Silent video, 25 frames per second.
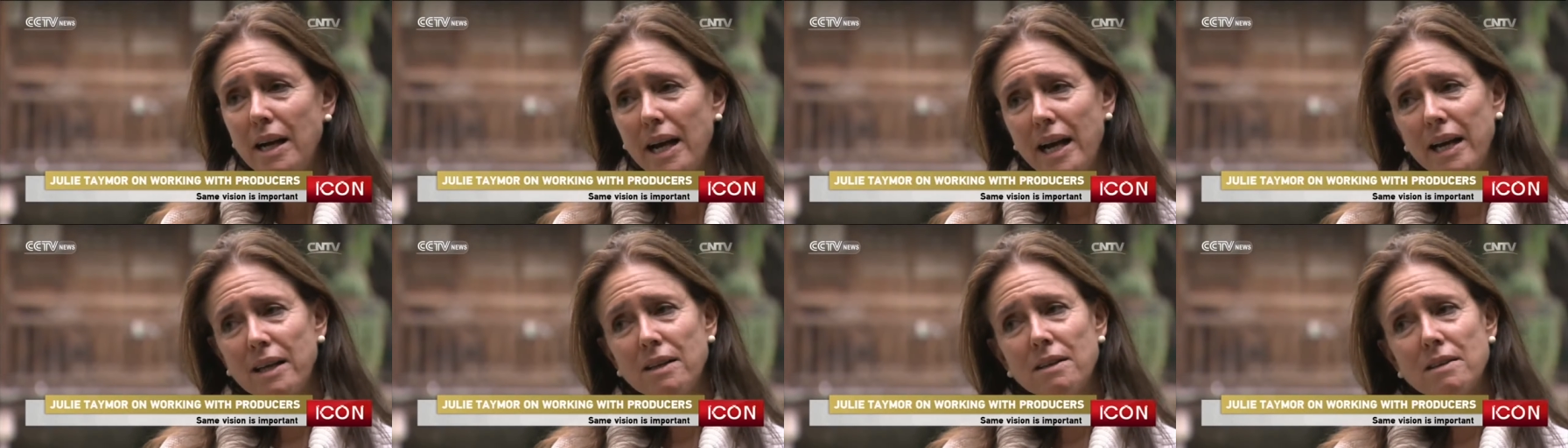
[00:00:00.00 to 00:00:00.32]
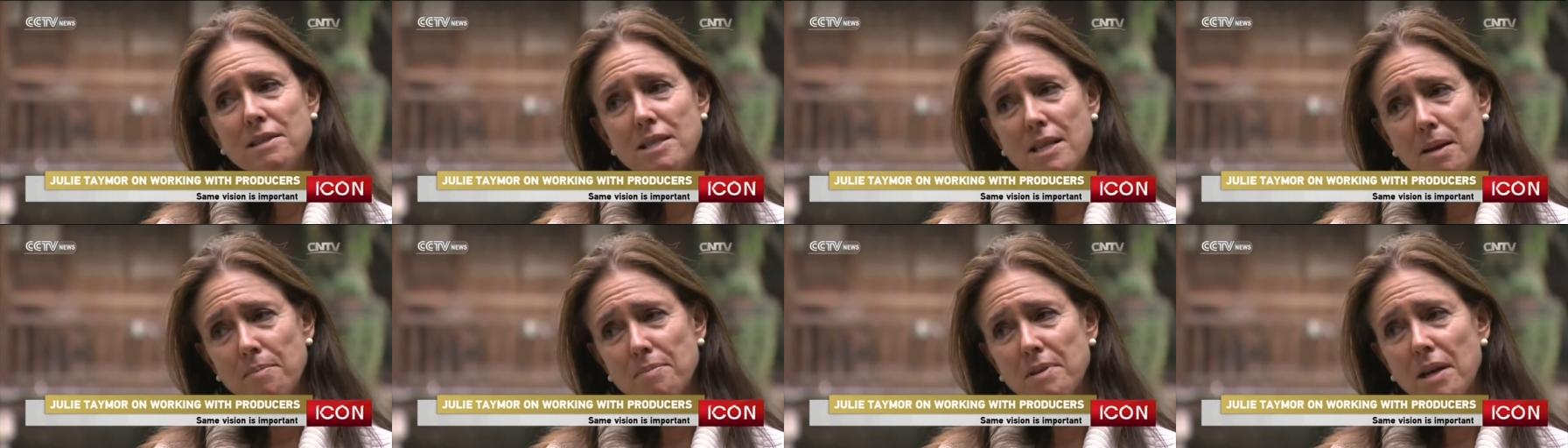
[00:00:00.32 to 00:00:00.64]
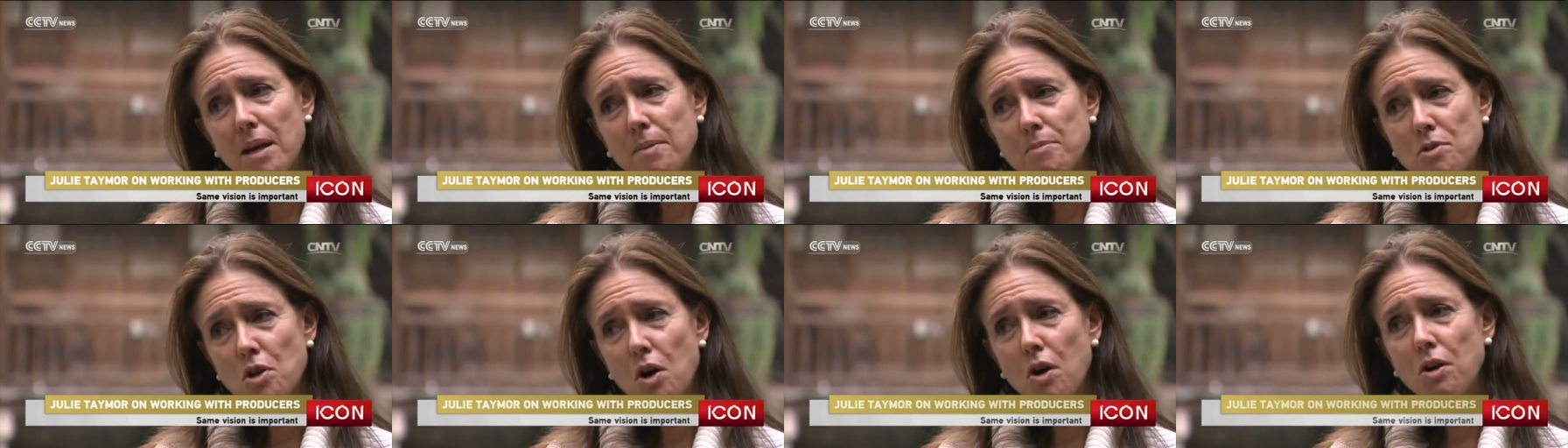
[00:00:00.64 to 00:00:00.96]
And
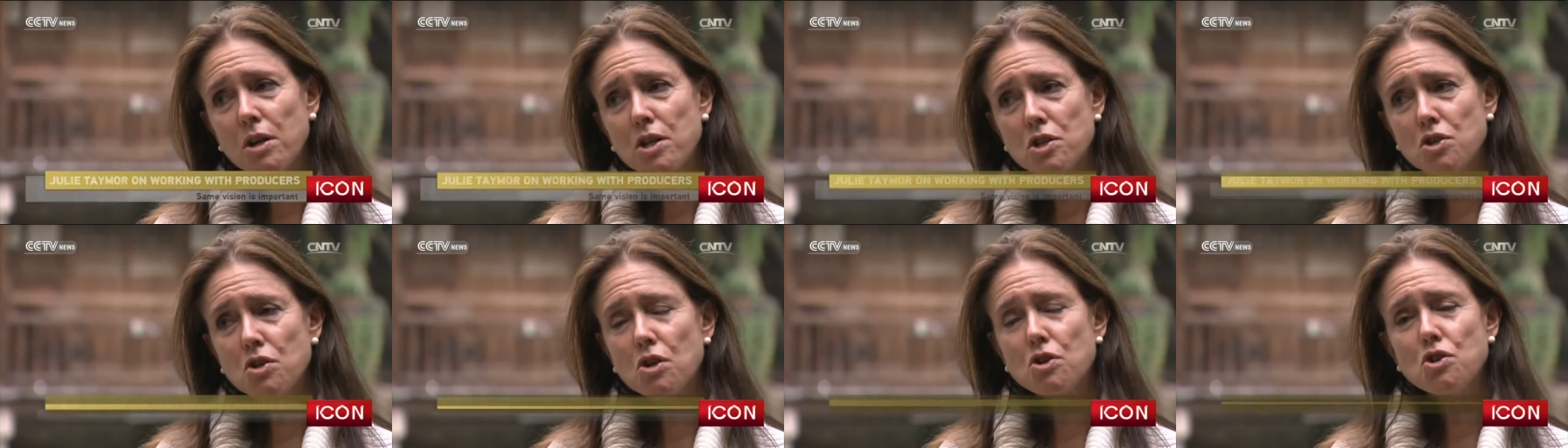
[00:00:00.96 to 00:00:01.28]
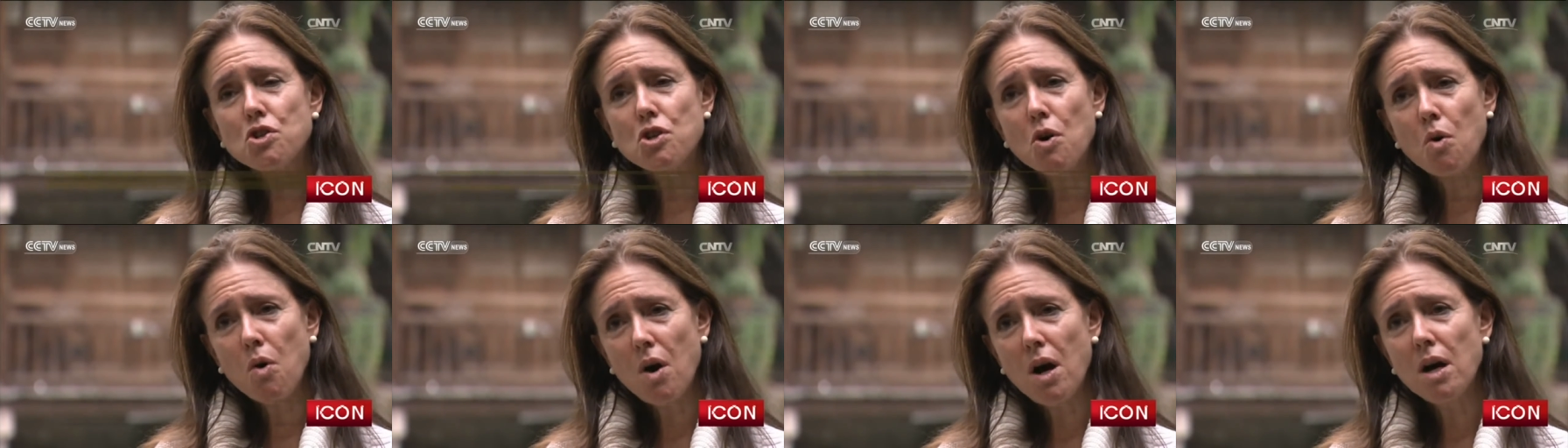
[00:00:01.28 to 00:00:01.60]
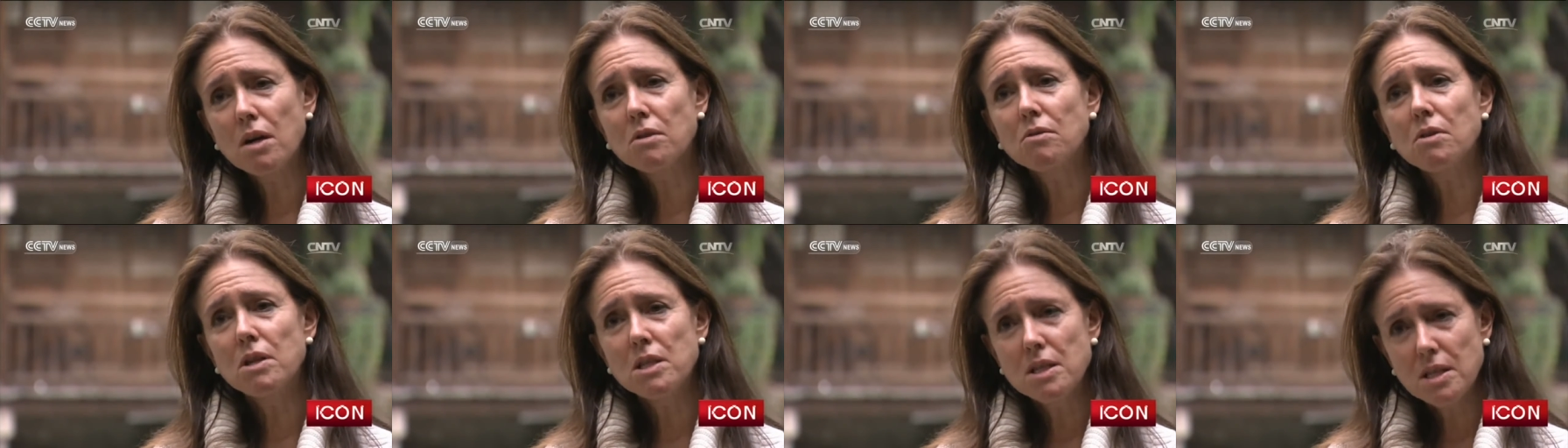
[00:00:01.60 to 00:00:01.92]
sometimes artists are so
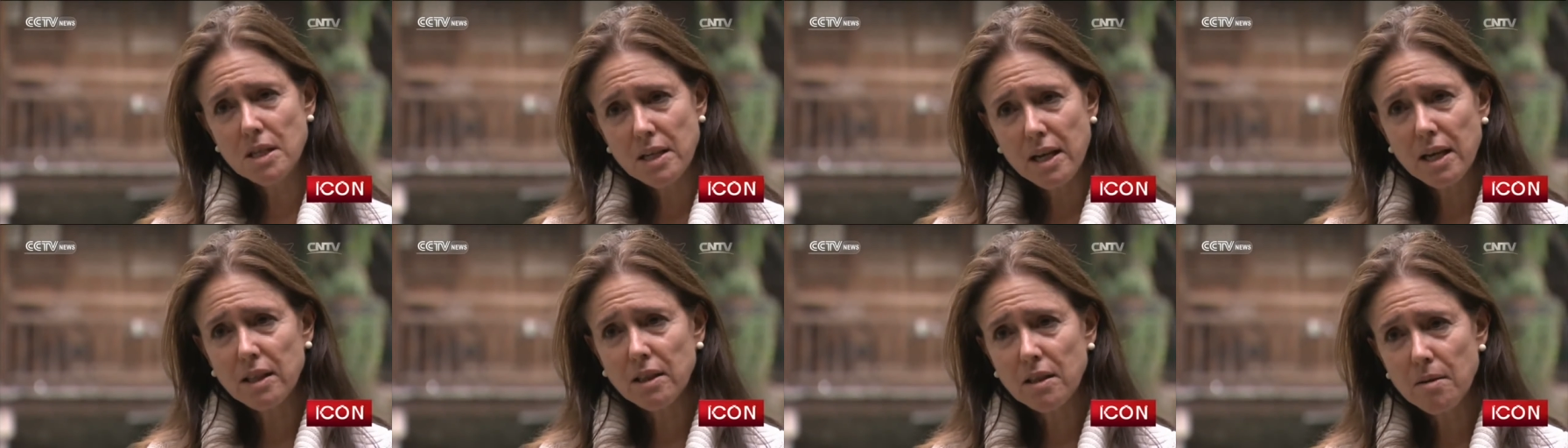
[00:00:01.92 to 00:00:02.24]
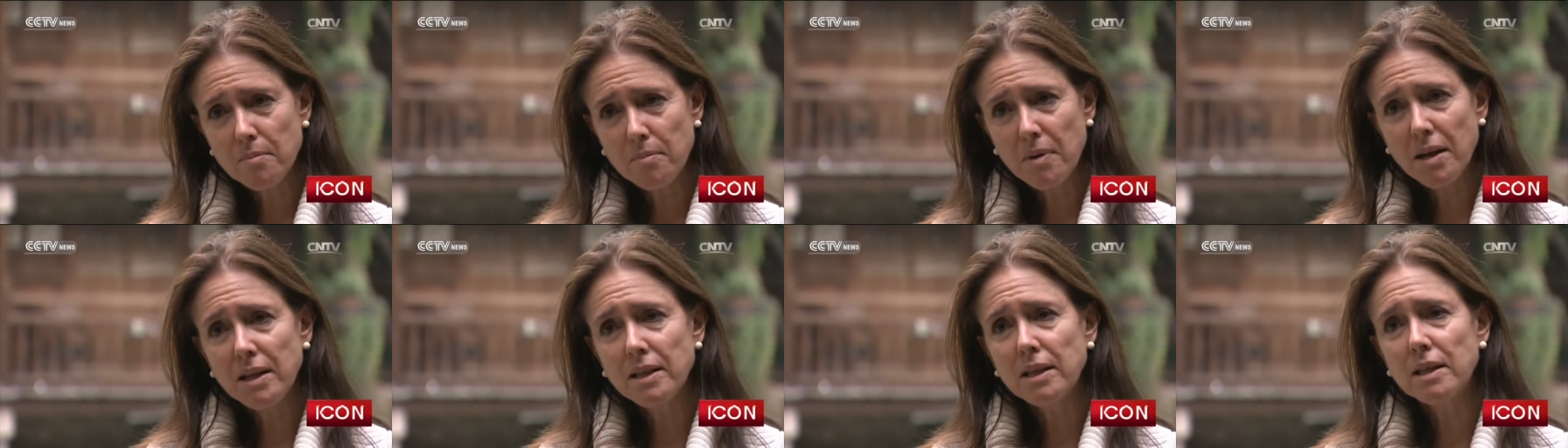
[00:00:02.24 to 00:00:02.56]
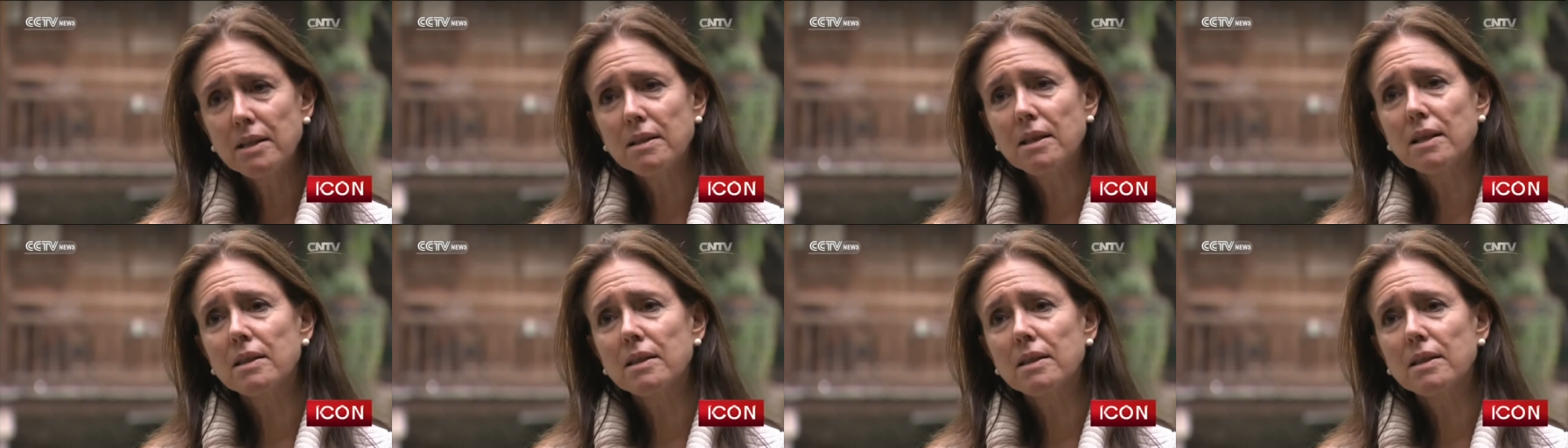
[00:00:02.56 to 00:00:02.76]
hungry to get the money